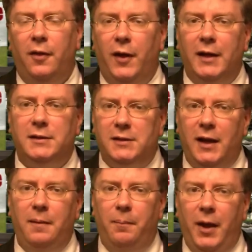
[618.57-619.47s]
that
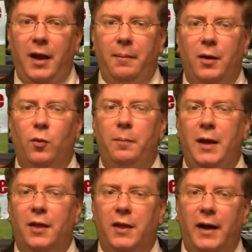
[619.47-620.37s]
same payment will be
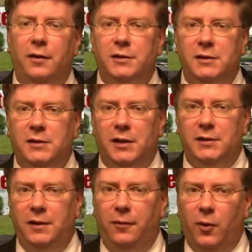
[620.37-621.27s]

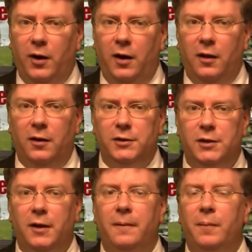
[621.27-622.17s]

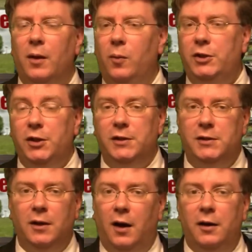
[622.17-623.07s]
$1,064, which
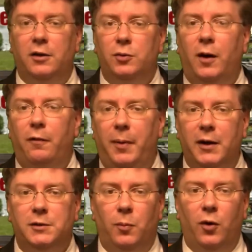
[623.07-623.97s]
is 112
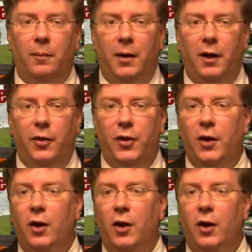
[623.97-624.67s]
bucks more a month,